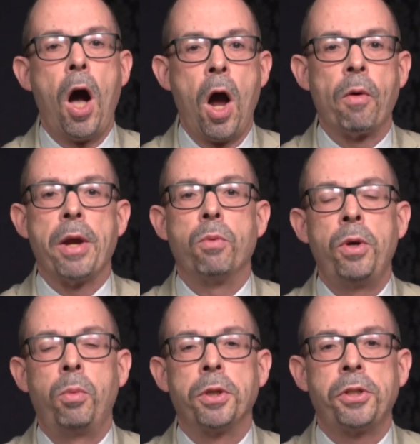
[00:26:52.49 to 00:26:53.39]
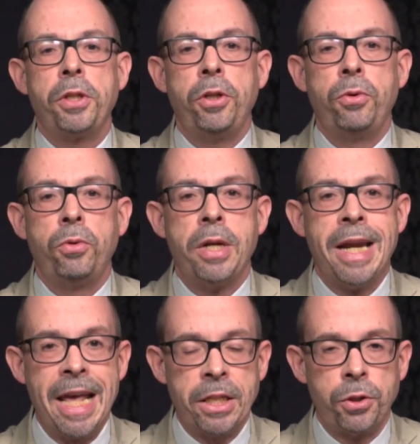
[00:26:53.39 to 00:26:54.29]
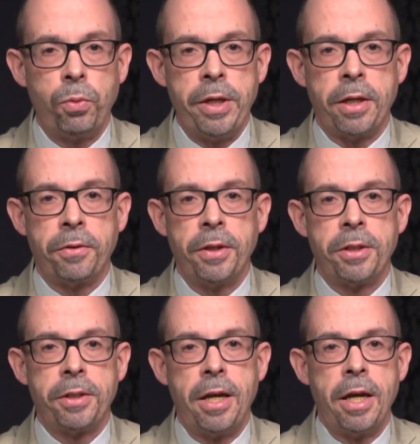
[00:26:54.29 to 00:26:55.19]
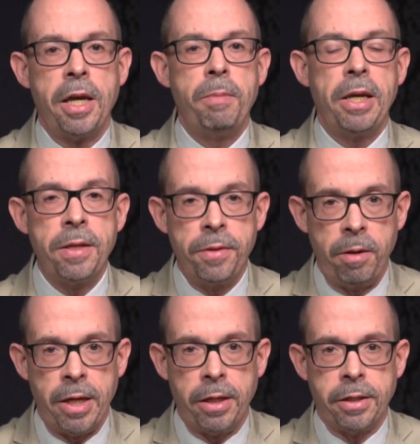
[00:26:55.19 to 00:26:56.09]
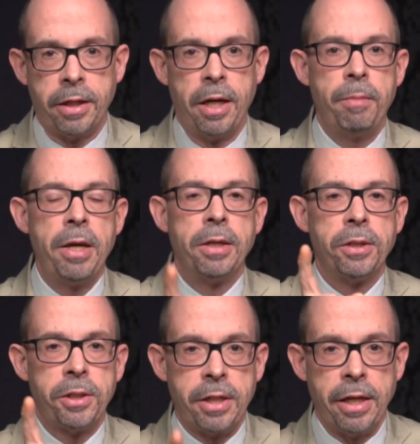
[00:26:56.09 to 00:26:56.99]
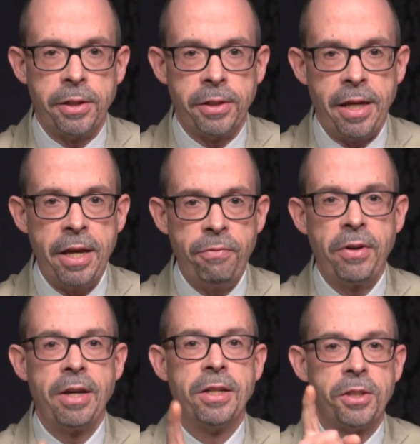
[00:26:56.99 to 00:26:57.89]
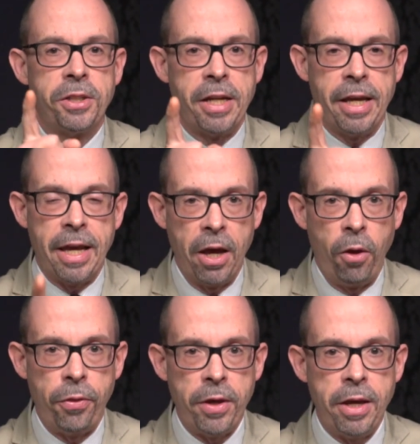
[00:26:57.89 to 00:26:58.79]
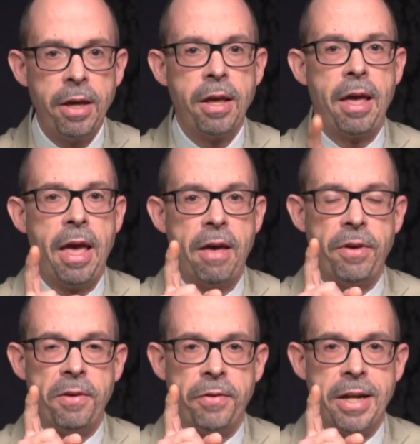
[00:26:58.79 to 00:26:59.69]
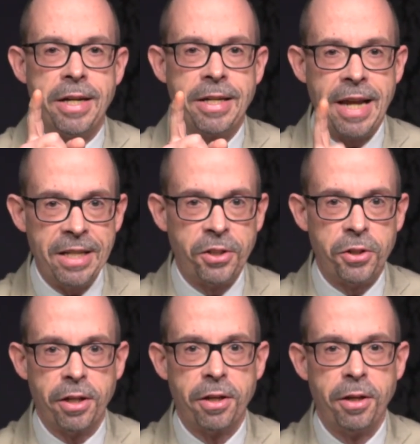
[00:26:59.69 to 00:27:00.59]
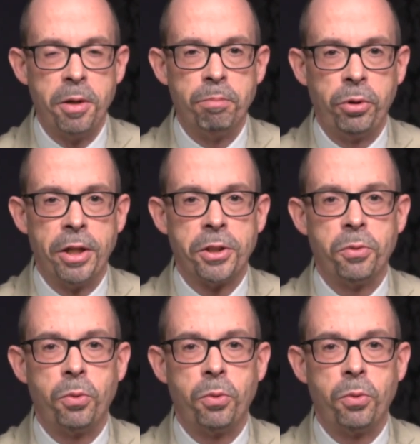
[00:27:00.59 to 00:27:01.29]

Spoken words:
All right. We will see you next week at this time. In the meantime, stay safe, stay healthy, have a fantastic and blessed